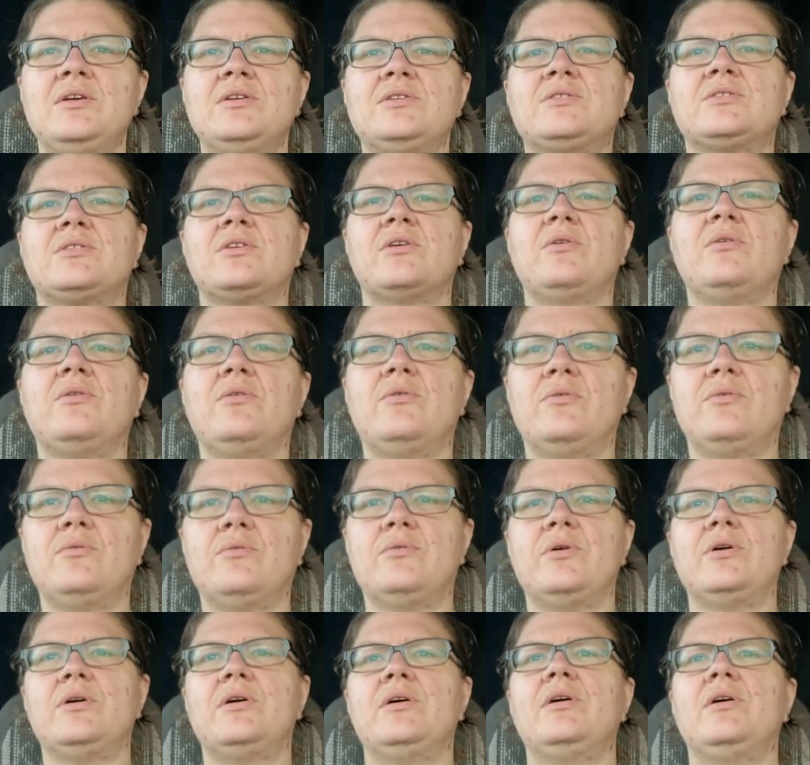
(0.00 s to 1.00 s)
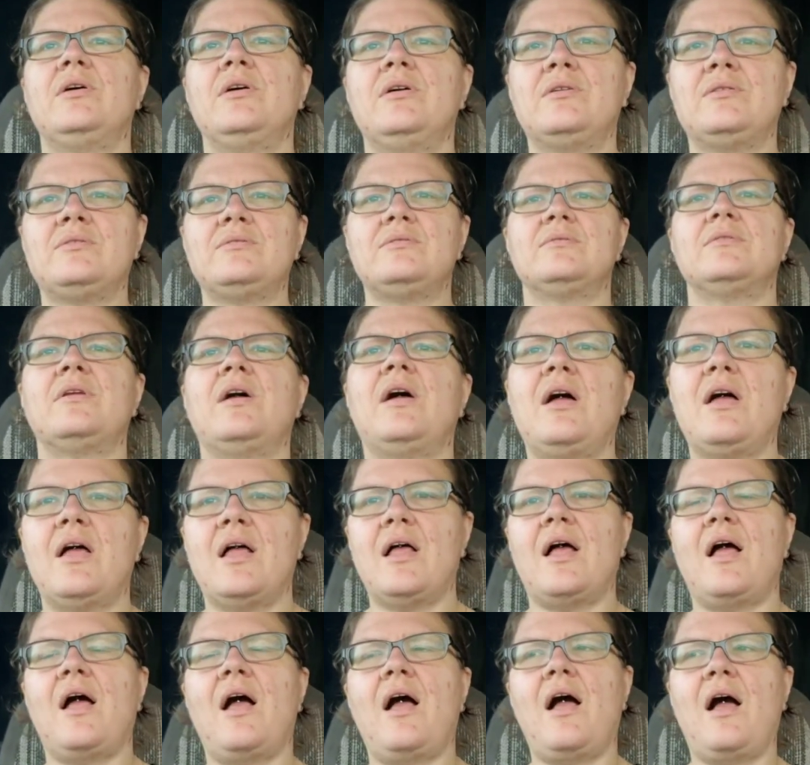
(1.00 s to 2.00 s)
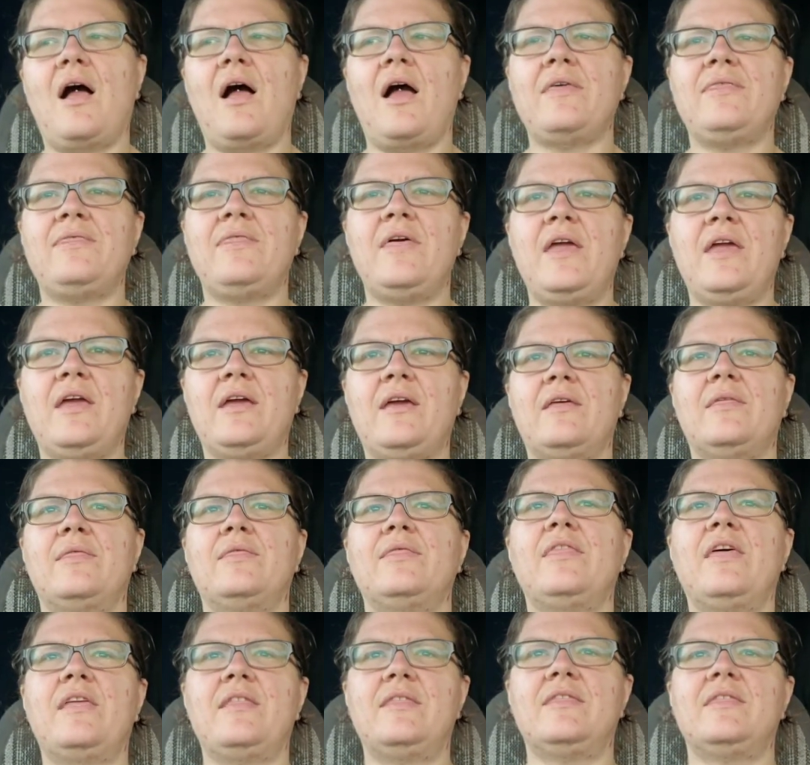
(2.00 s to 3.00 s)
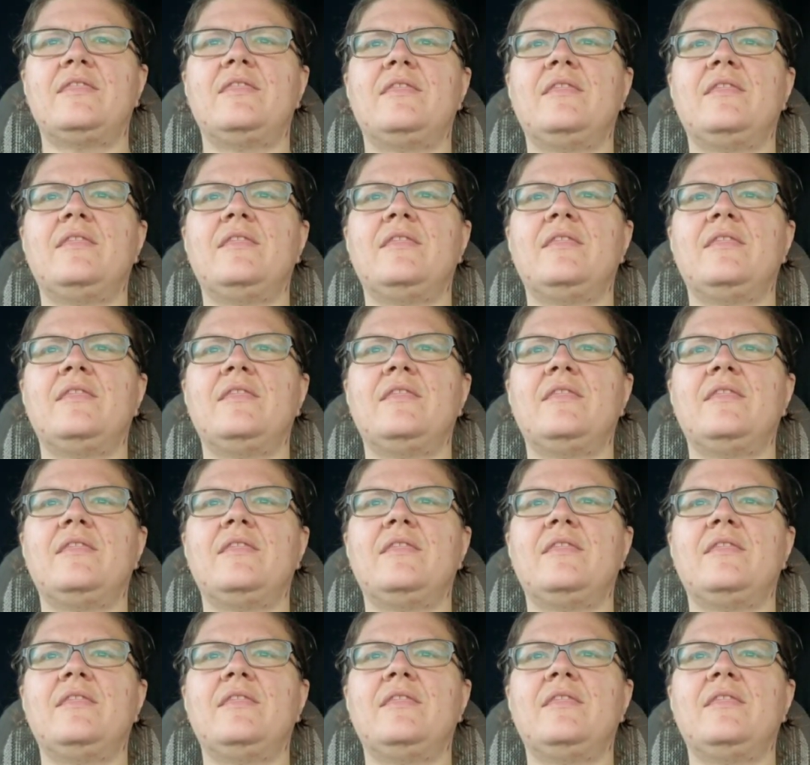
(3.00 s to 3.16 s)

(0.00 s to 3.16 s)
So I think that